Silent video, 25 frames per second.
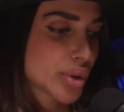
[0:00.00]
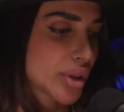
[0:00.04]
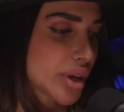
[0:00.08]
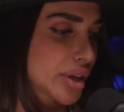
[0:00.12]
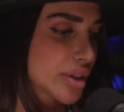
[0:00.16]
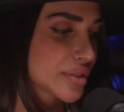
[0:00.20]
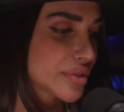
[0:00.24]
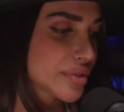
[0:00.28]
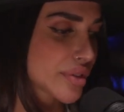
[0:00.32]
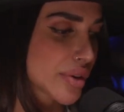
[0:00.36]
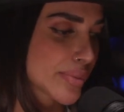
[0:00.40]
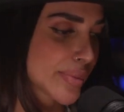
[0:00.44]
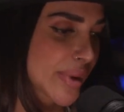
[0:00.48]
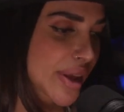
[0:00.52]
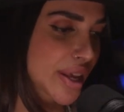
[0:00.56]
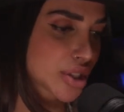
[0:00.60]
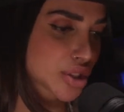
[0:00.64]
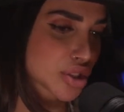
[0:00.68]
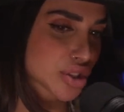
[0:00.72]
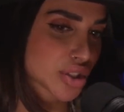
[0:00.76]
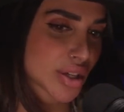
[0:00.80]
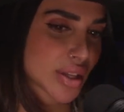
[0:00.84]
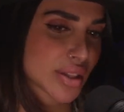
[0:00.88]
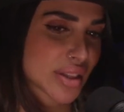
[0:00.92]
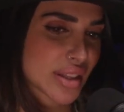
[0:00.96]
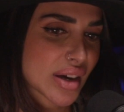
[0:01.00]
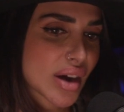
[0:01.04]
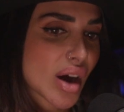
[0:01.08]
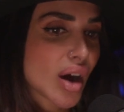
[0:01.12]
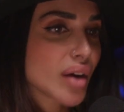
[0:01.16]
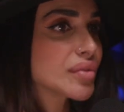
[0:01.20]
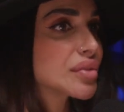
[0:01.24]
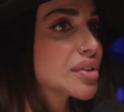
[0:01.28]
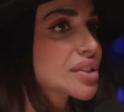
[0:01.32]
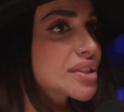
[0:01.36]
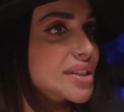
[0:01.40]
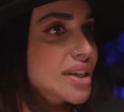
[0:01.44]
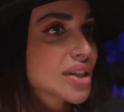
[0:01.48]
the information, the
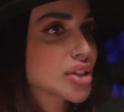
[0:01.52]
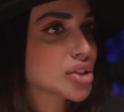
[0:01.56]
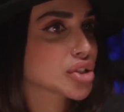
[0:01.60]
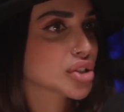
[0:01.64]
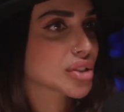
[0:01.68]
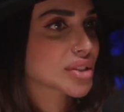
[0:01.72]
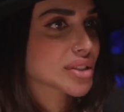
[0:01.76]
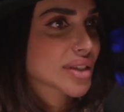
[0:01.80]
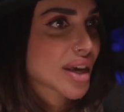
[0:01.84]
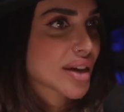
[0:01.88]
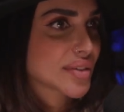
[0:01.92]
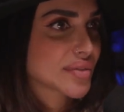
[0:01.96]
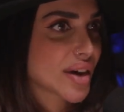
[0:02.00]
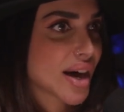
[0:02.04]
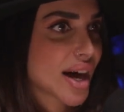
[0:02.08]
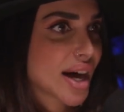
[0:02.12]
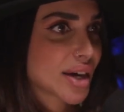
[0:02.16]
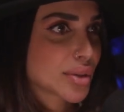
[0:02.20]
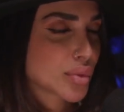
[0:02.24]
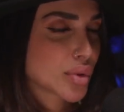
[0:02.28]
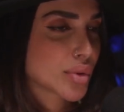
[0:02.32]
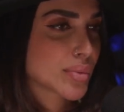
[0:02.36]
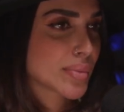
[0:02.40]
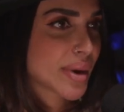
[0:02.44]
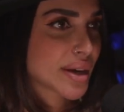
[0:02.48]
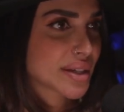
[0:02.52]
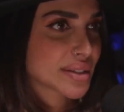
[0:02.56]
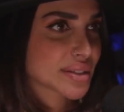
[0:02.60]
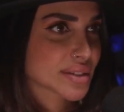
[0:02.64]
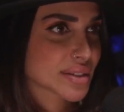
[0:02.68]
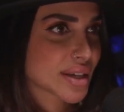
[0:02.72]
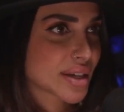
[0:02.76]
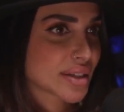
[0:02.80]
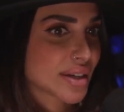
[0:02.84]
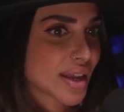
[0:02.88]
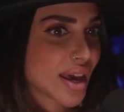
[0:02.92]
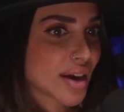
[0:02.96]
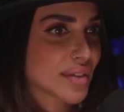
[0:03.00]
conversations I've had with my
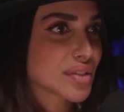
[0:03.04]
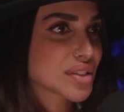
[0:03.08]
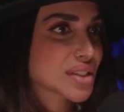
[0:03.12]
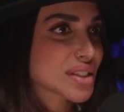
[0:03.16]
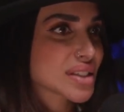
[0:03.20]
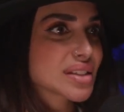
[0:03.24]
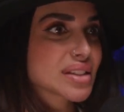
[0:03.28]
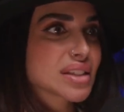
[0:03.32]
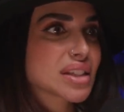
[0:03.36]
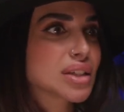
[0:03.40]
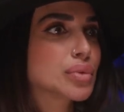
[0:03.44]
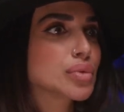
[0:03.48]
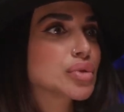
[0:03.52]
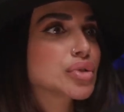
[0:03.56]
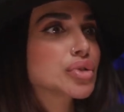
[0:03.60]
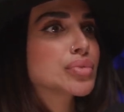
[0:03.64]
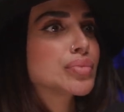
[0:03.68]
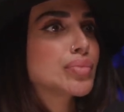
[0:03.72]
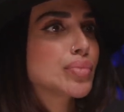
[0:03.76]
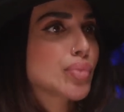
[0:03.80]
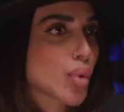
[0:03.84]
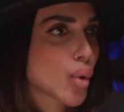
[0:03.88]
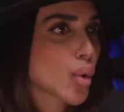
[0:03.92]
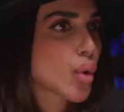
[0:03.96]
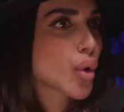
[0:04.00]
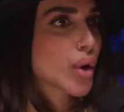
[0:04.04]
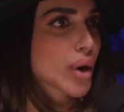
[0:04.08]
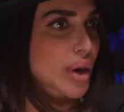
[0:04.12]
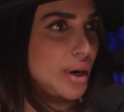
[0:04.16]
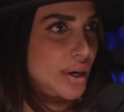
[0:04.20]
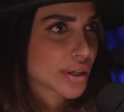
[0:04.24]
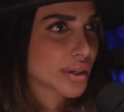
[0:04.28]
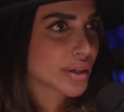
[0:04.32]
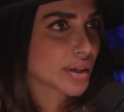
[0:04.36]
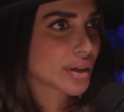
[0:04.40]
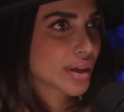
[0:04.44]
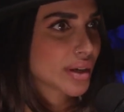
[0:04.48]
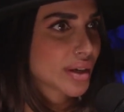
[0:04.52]
son ever since he was
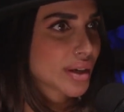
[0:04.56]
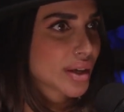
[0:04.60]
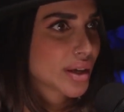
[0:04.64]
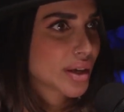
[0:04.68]
born,